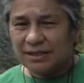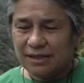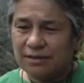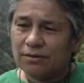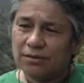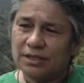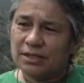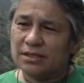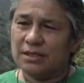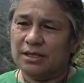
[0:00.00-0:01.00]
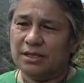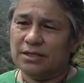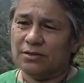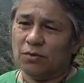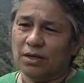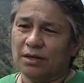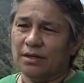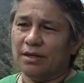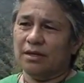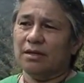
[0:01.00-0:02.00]
of the eagle is, is one of
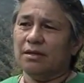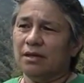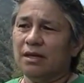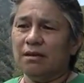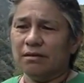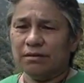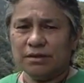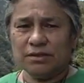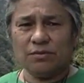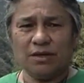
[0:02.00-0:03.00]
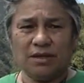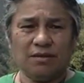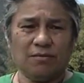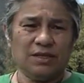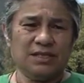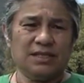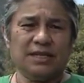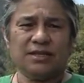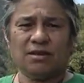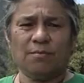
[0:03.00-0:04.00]
the healers, one of the ones that
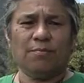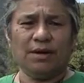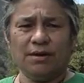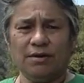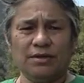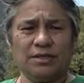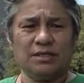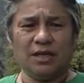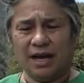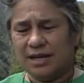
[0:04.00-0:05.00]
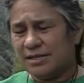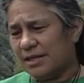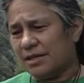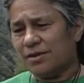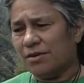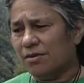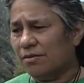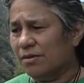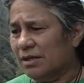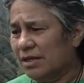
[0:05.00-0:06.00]
takes our prayers as high as they can
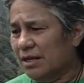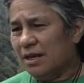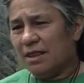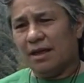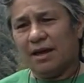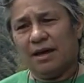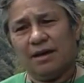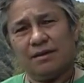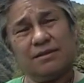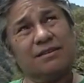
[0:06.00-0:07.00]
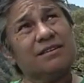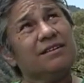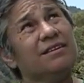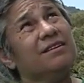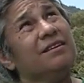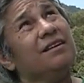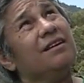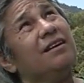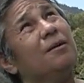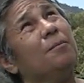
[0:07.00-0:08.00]
go, that
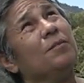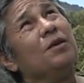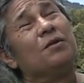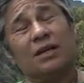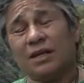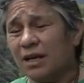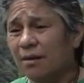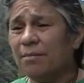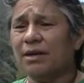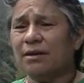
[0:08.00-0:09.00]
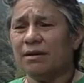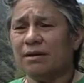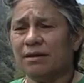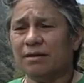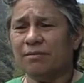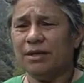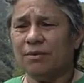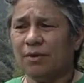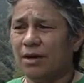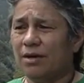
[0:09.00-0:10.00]
um, you can come here when
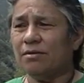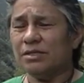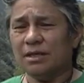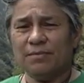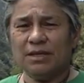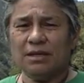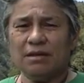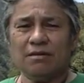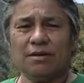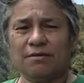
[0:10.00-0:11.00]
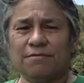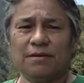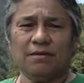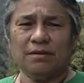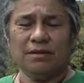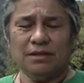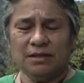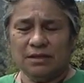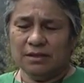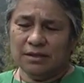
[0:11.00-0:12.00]
you want to know something or you feel
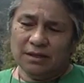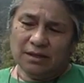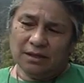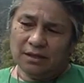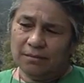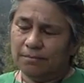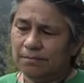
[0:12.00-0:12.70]
um,